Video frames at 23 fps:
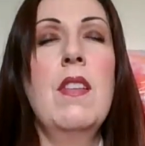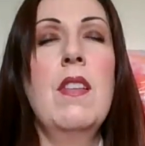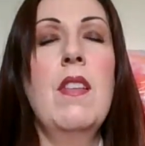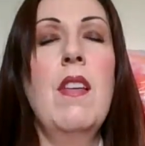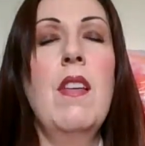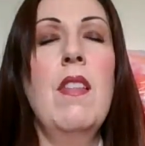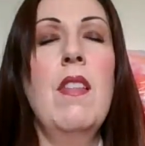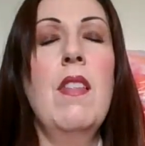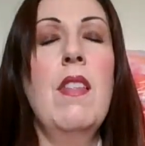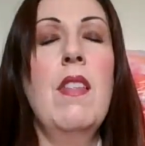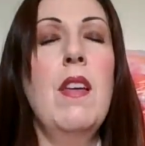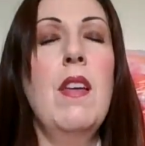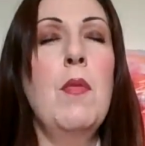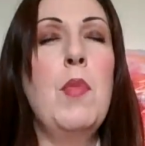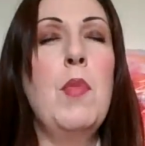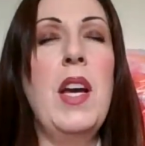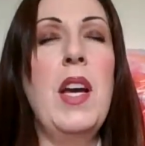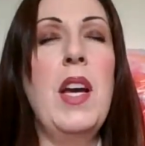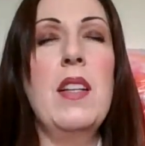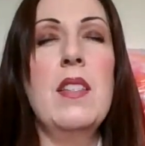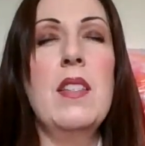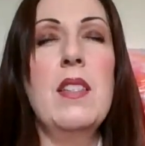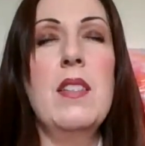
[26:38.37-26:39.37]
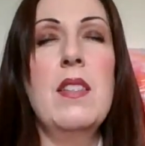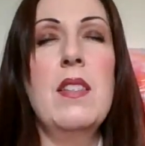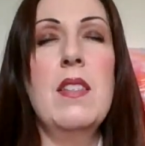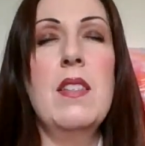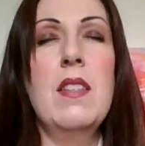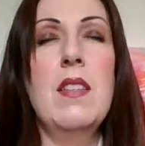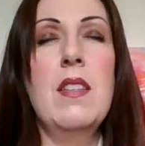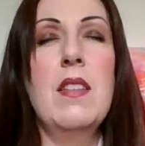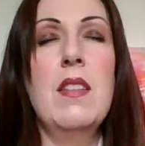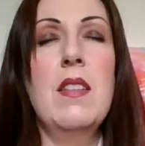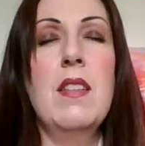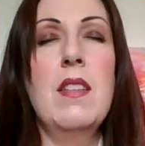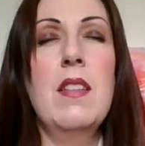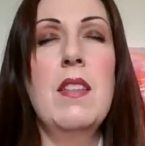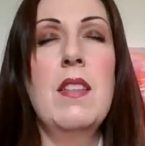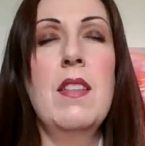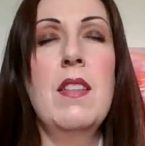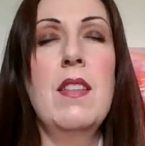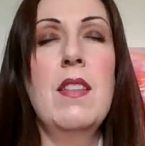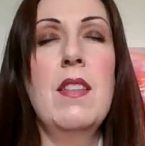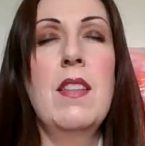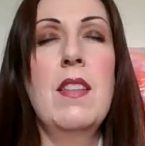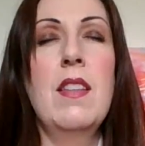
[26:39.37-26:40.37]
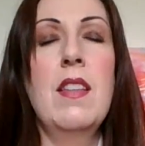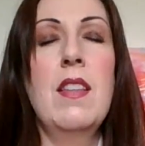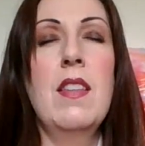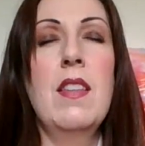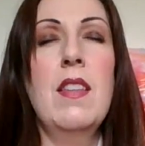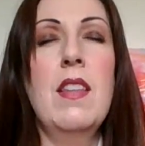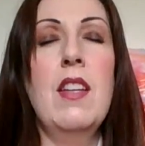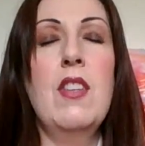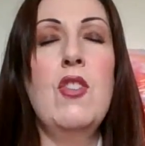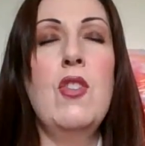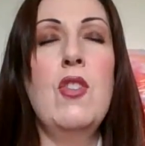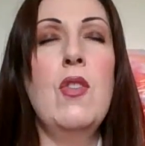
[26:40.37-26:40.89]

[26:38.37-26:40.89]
the best that